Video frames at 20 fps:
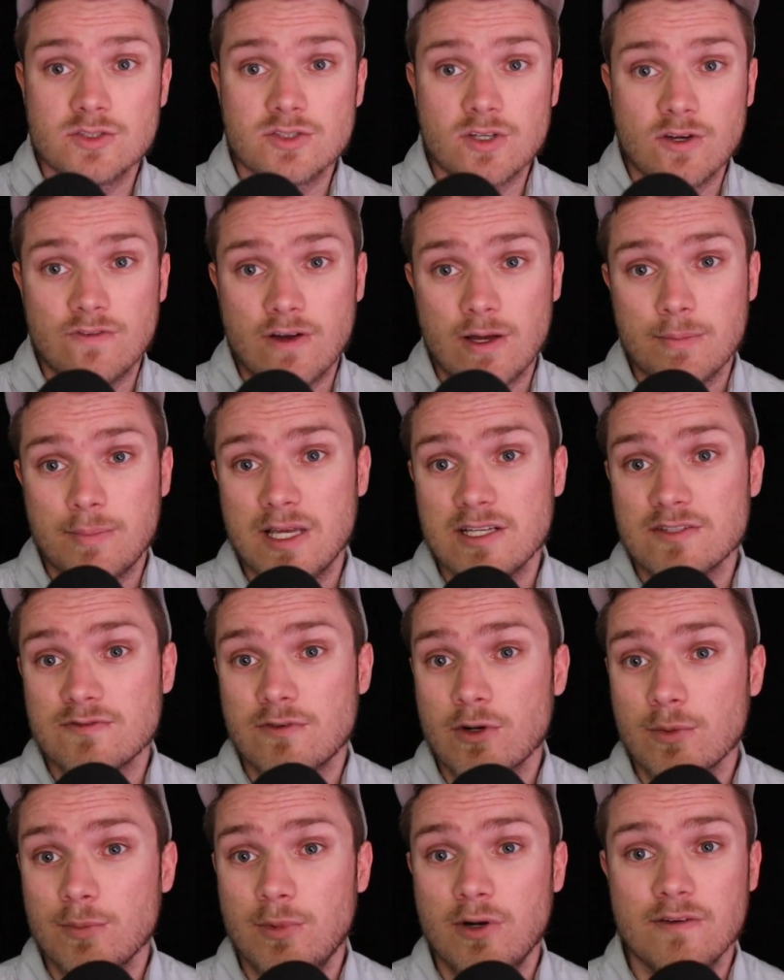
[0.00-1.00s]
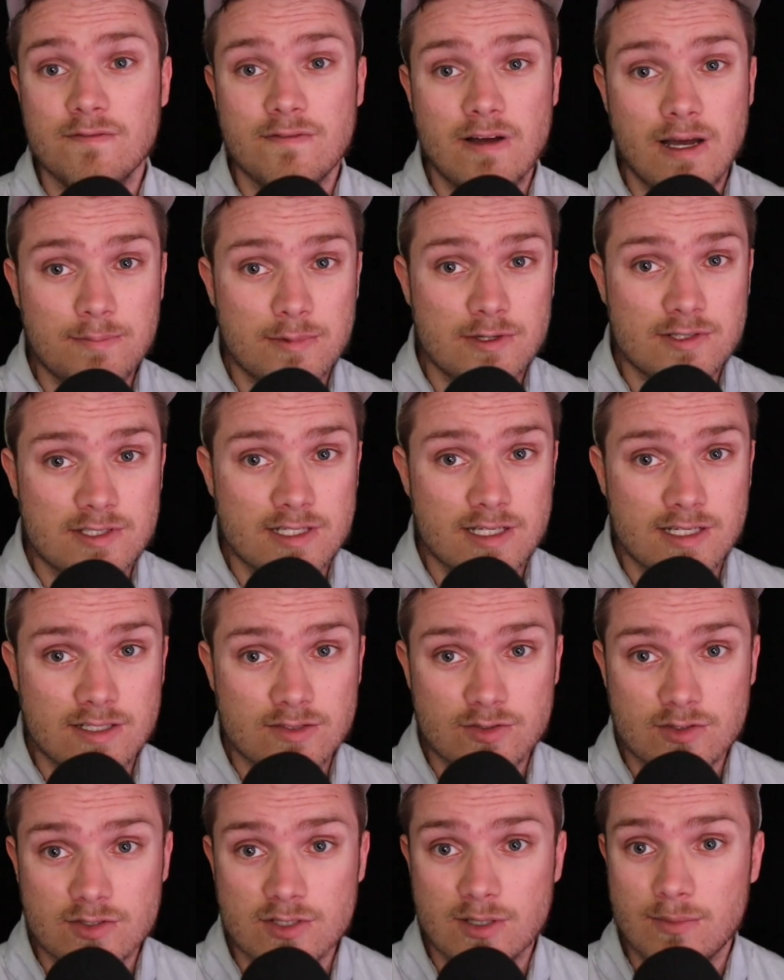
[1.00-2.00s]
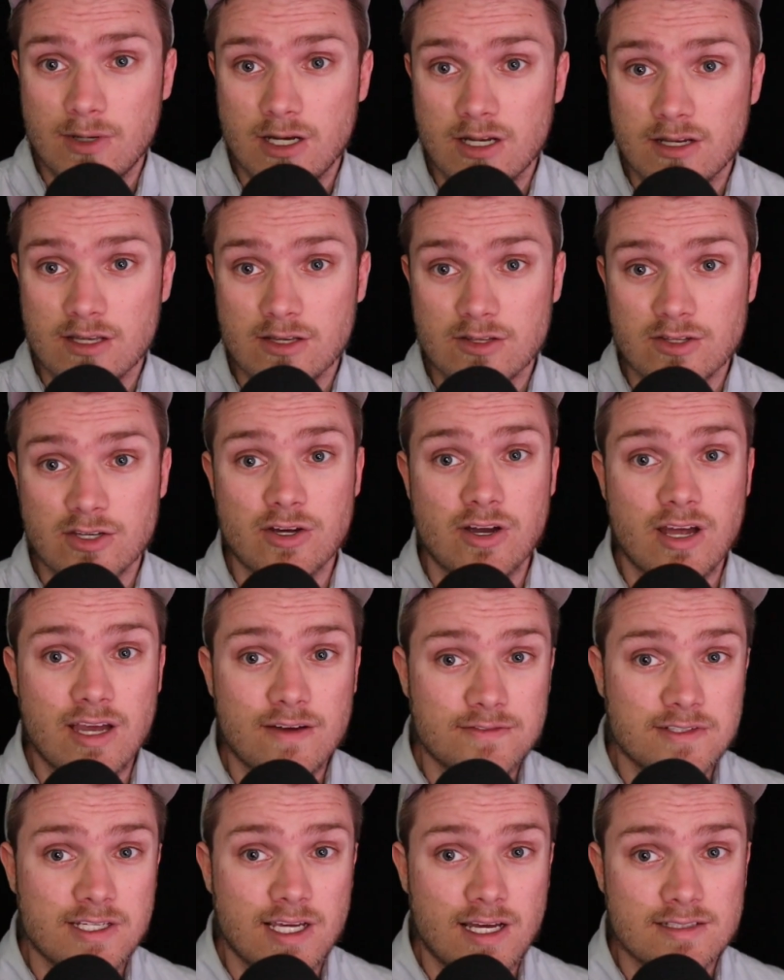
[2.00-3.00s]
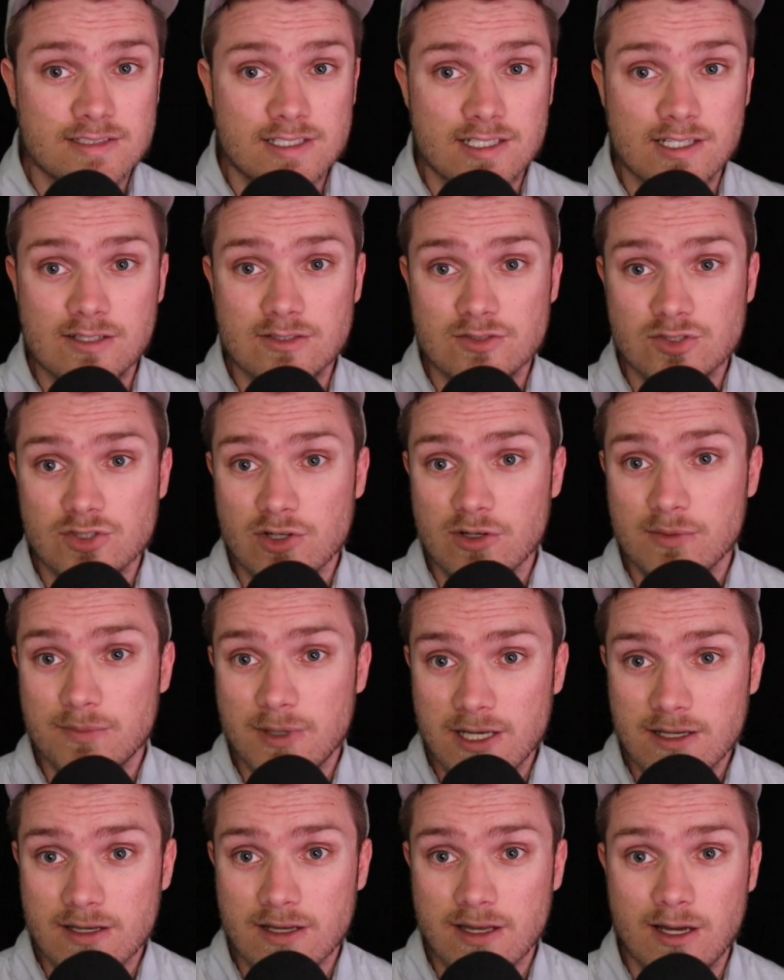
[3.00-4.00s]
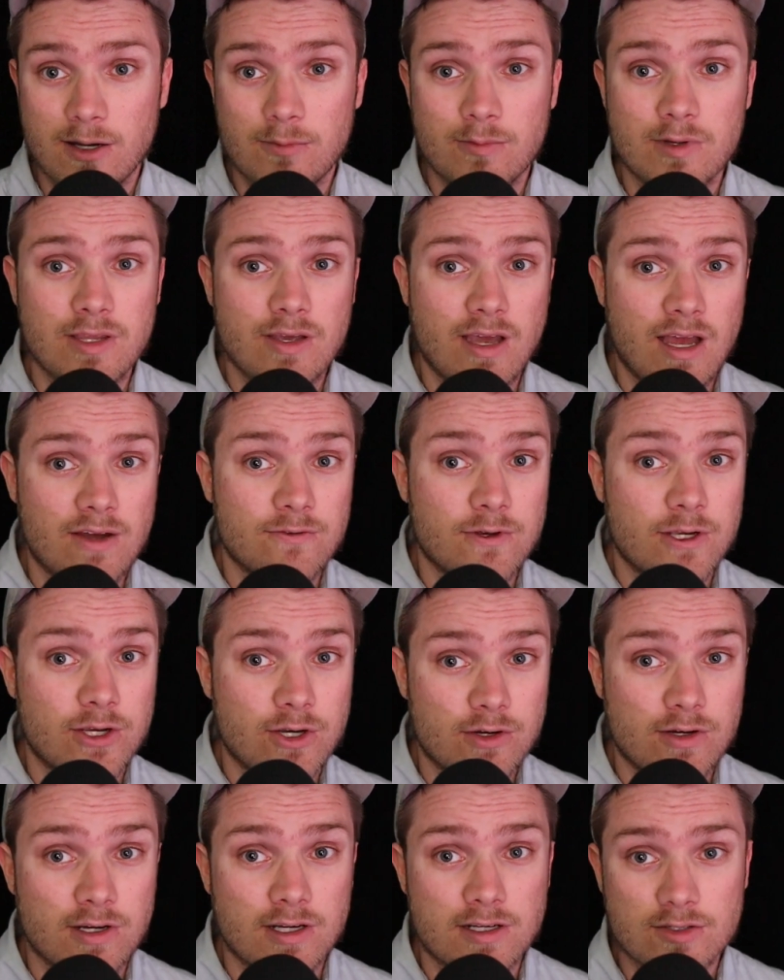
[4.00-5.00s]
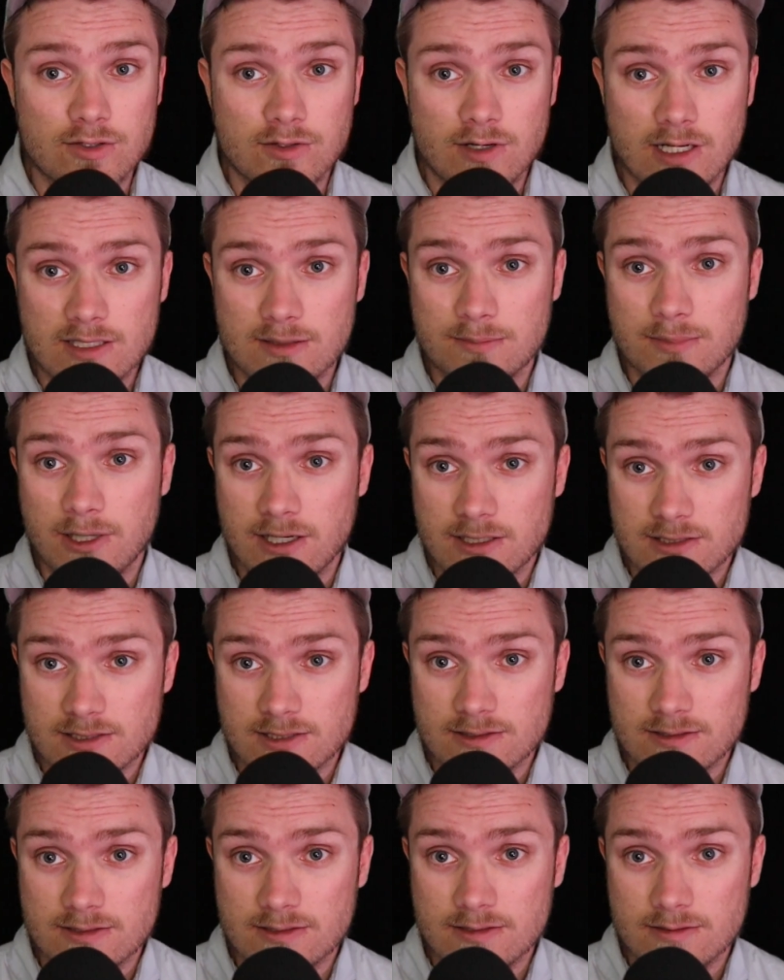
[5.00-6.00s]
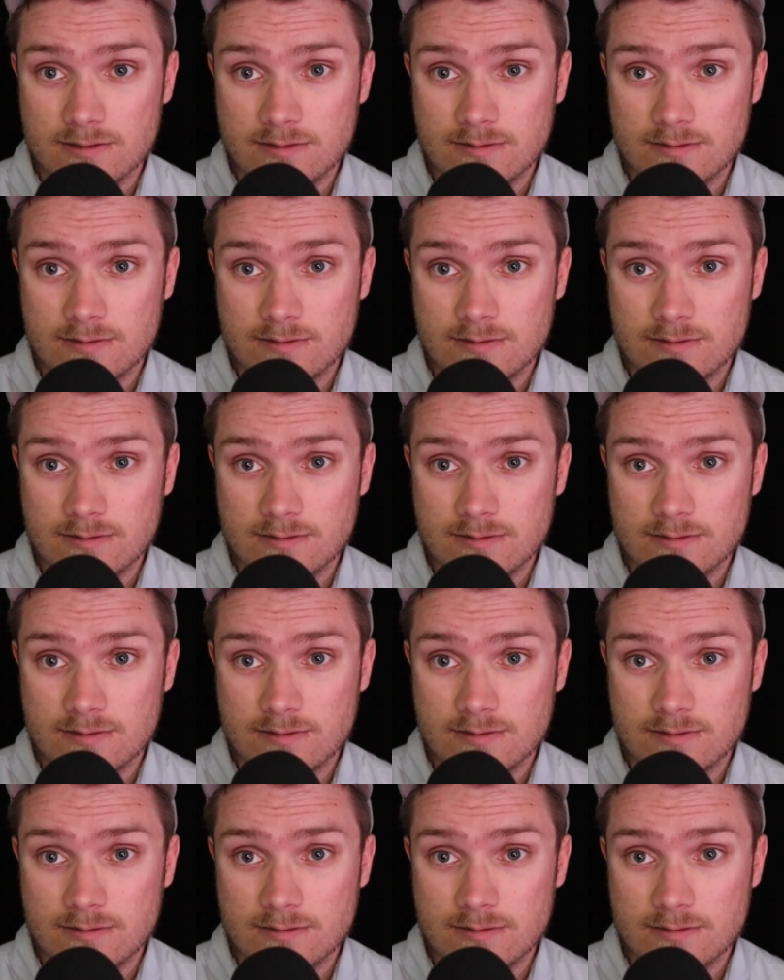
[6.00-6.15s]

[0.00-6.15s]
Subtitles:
SoFi pays 4.5% interest on money in your FDIC-insured bank account when you have recurring direct deposits.